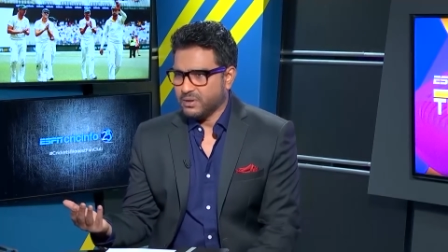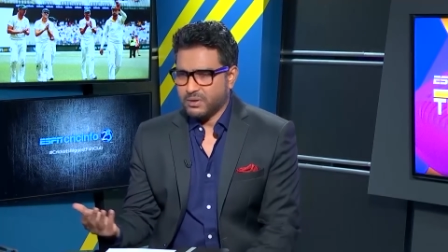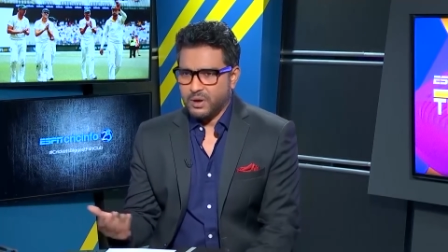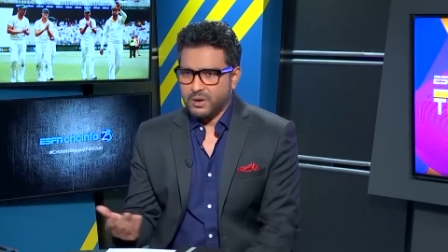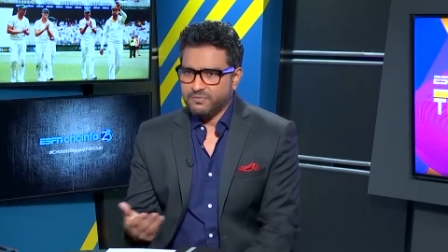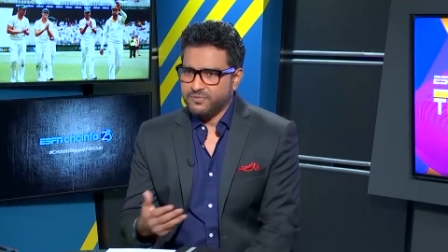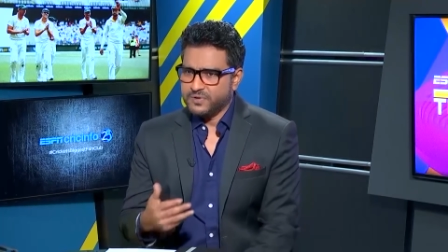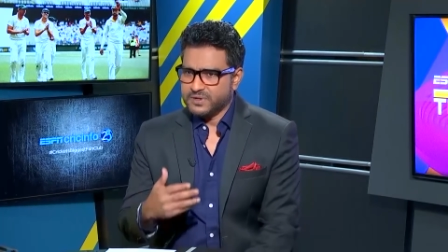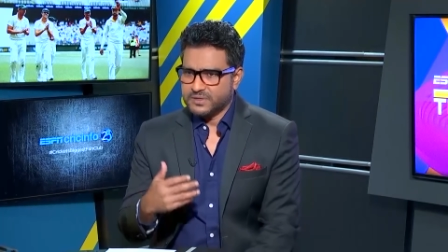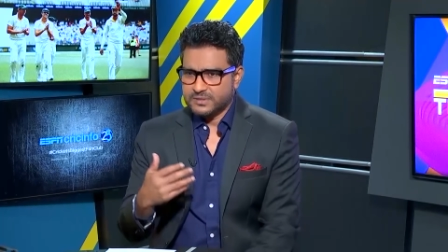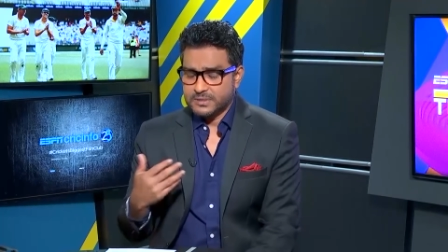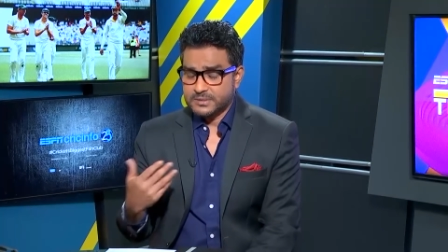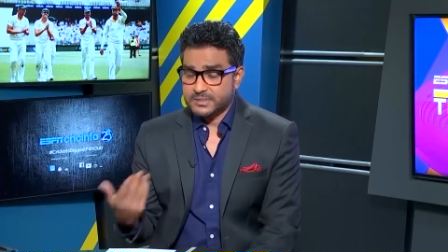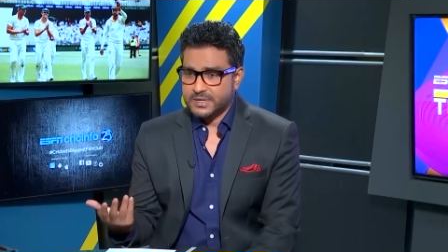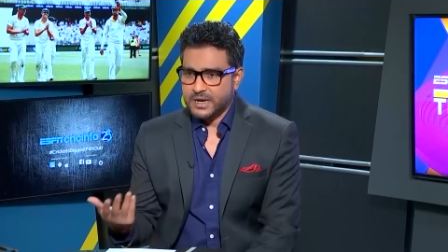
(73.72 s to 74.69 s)
confidence
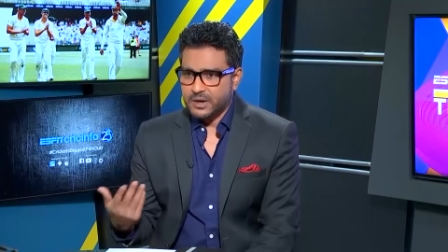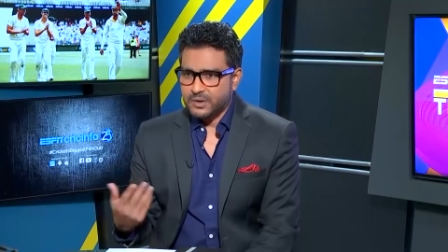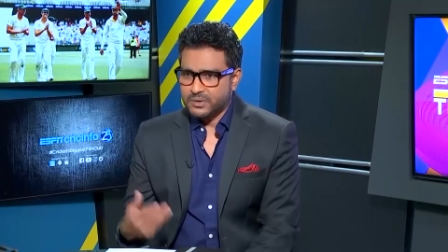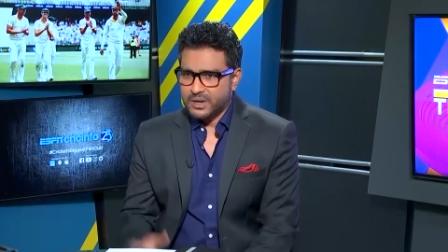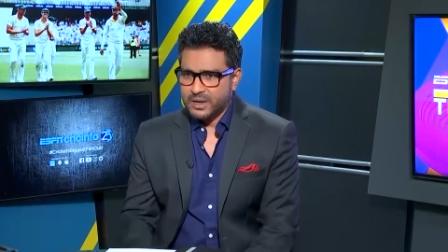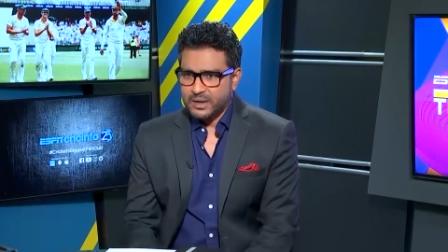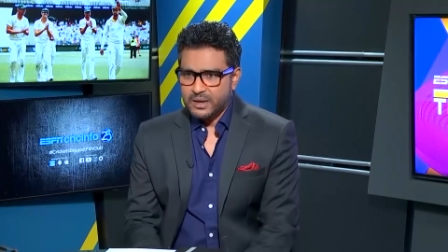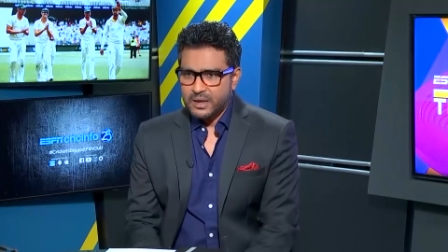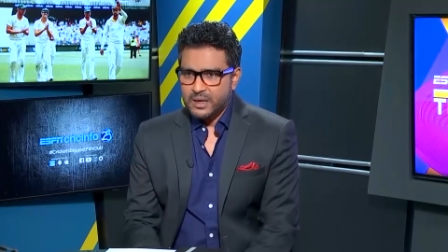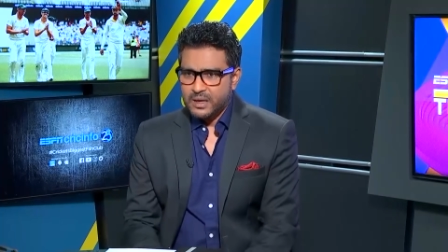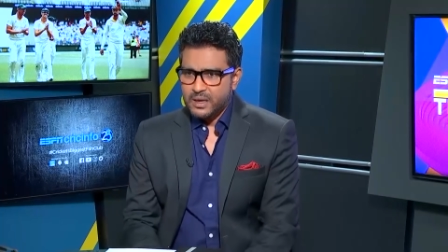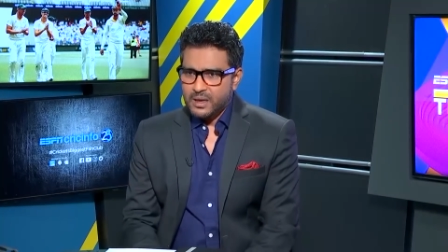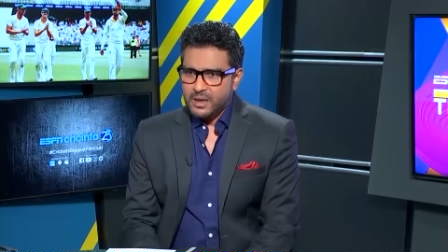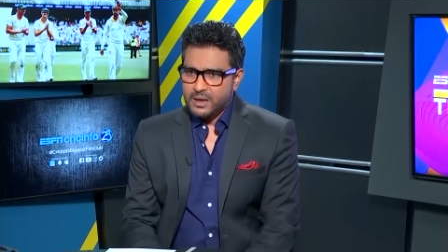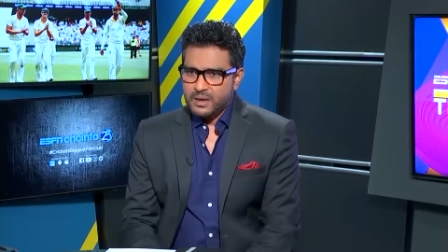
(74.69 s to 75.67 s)
mm. is down, and
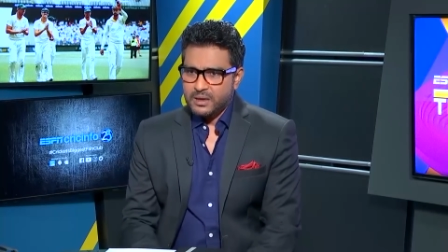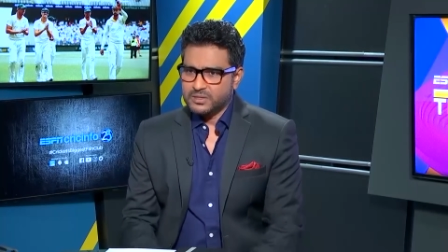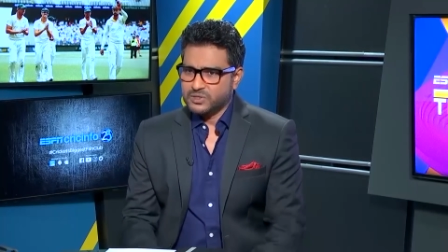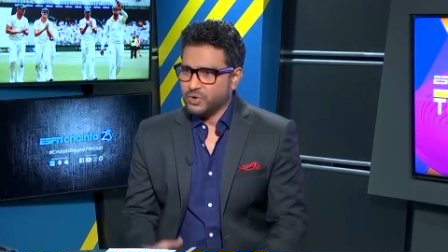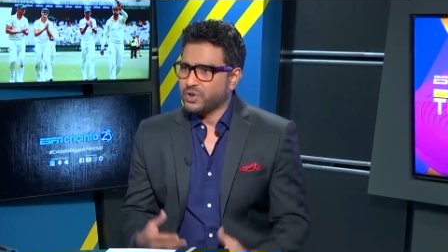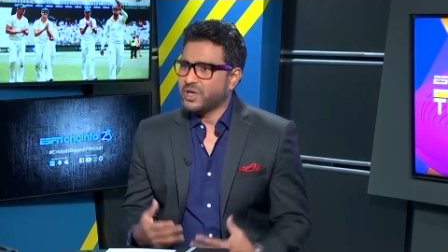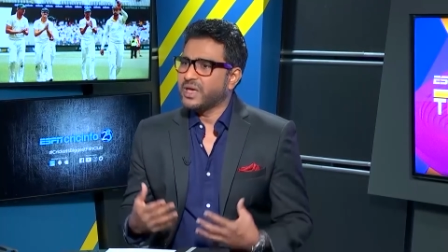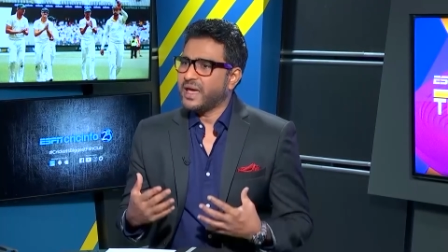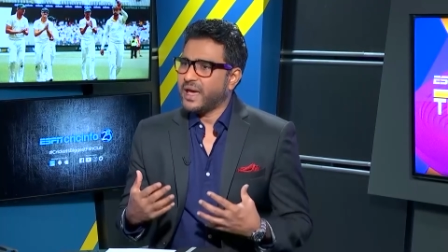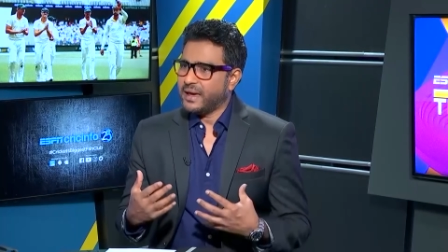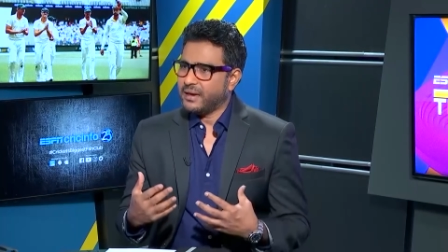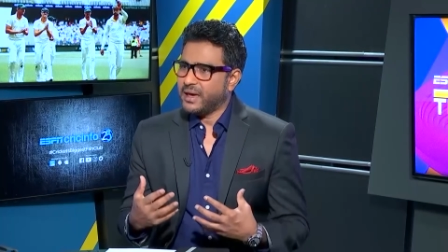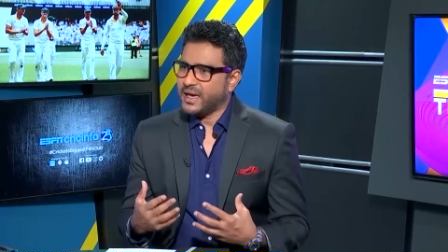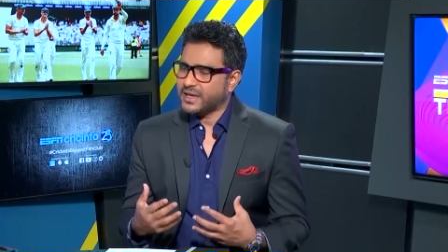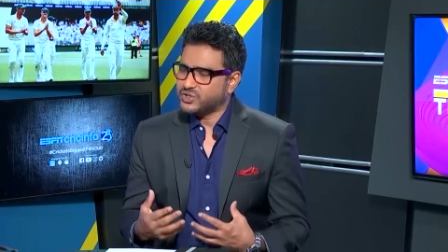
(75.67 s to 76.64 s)
he's looking
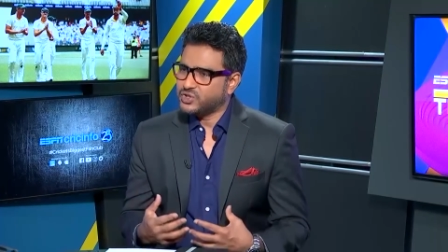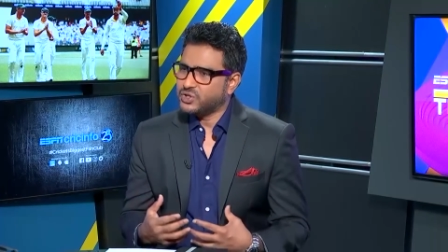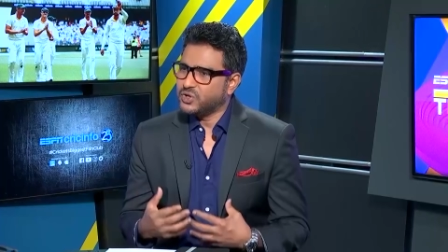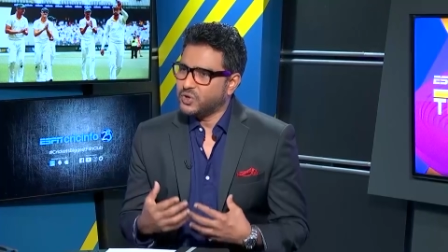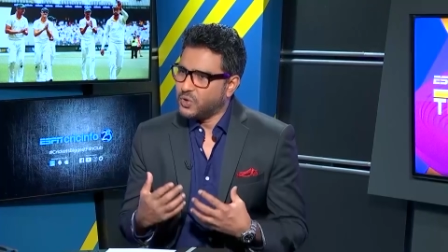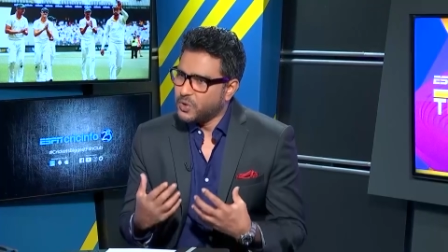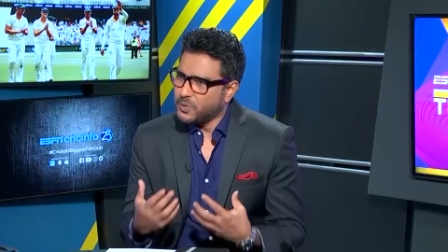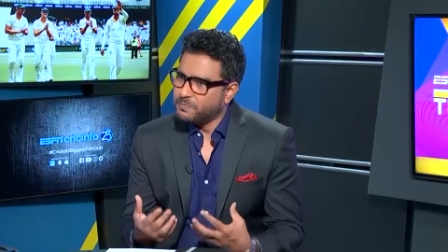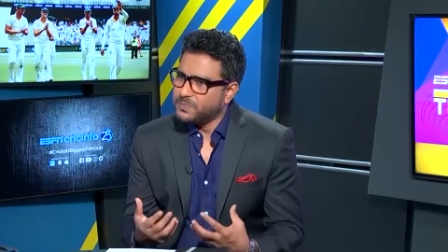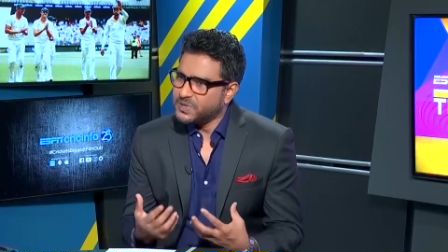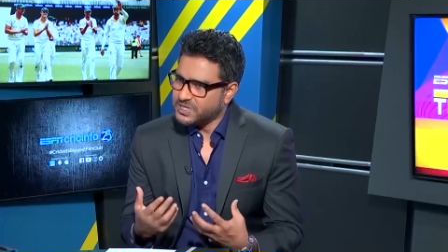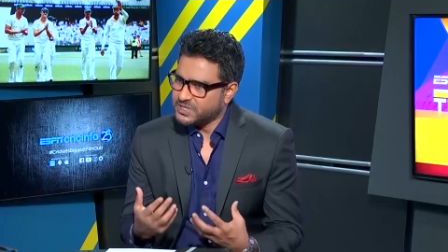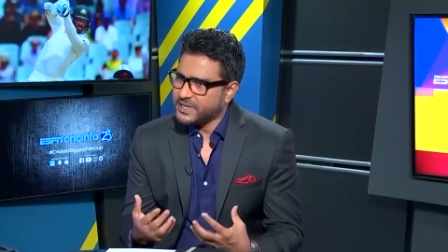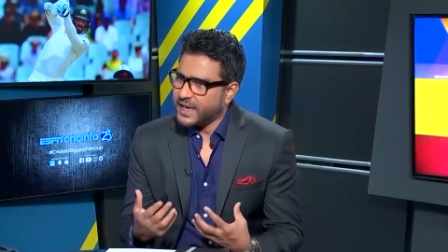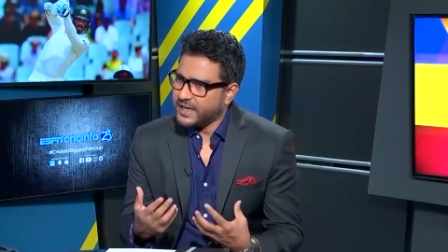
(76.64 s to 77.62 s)
actually
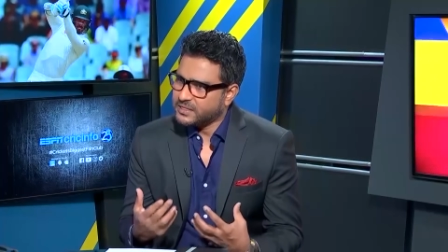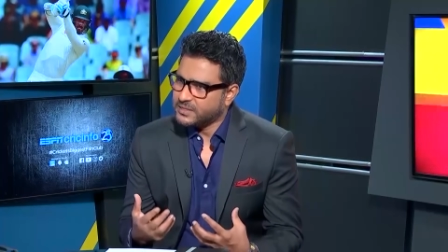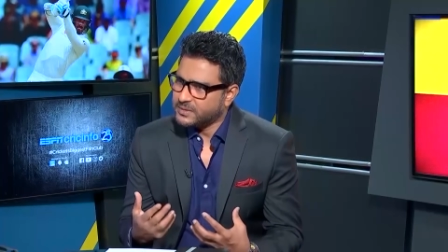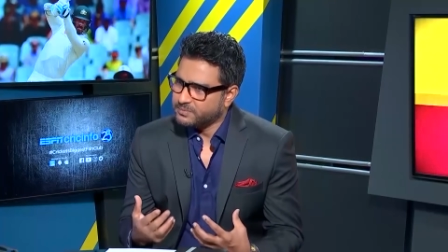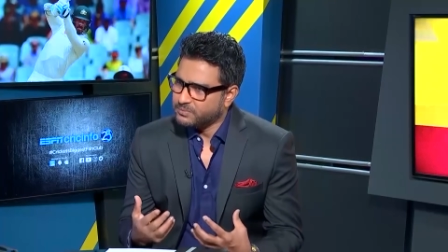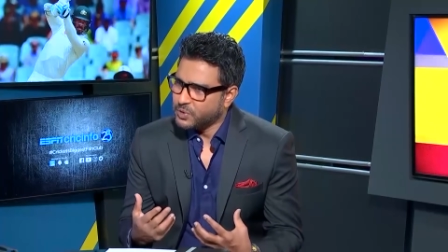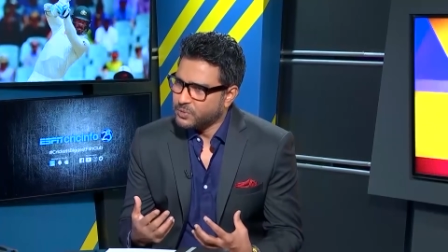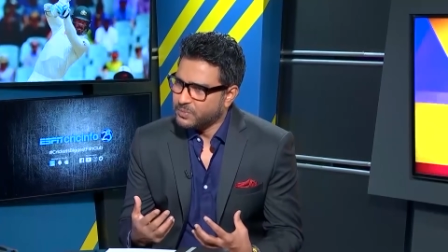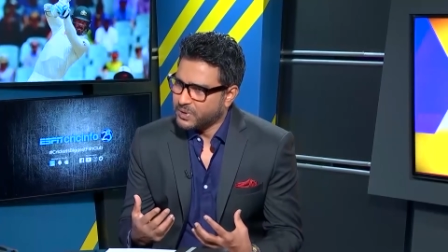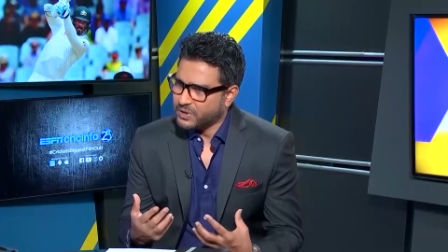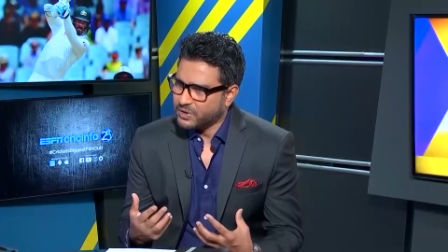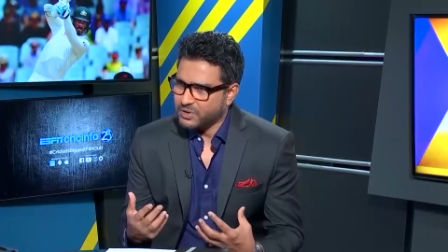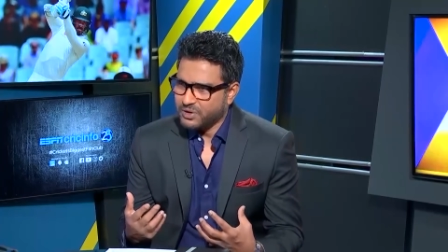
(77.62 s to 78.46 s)
hopeless at the moment.